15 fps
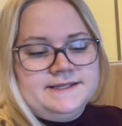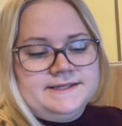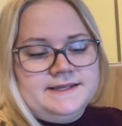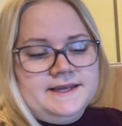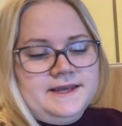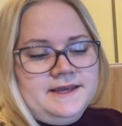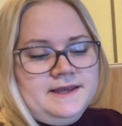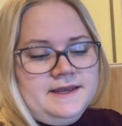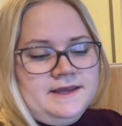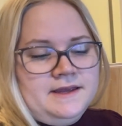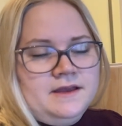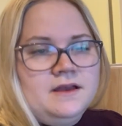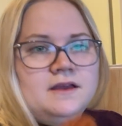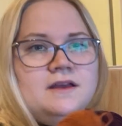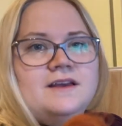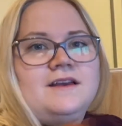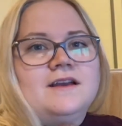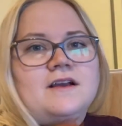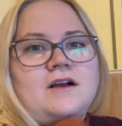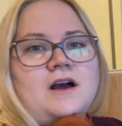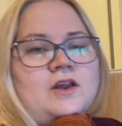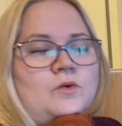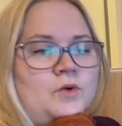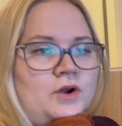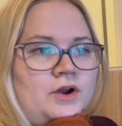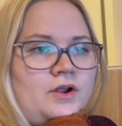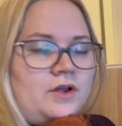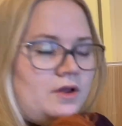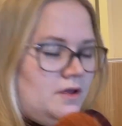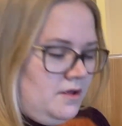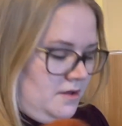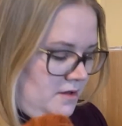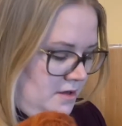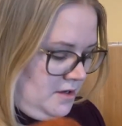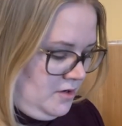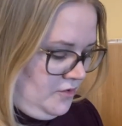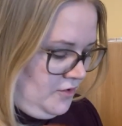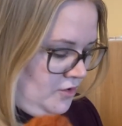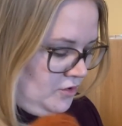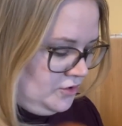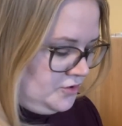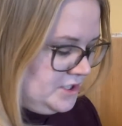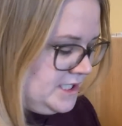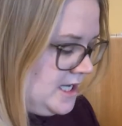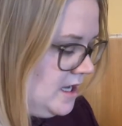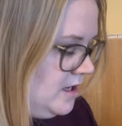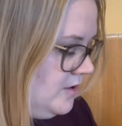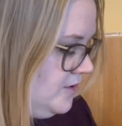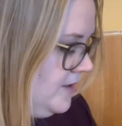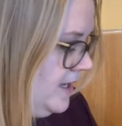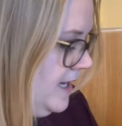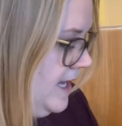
the color work or the contrast color that I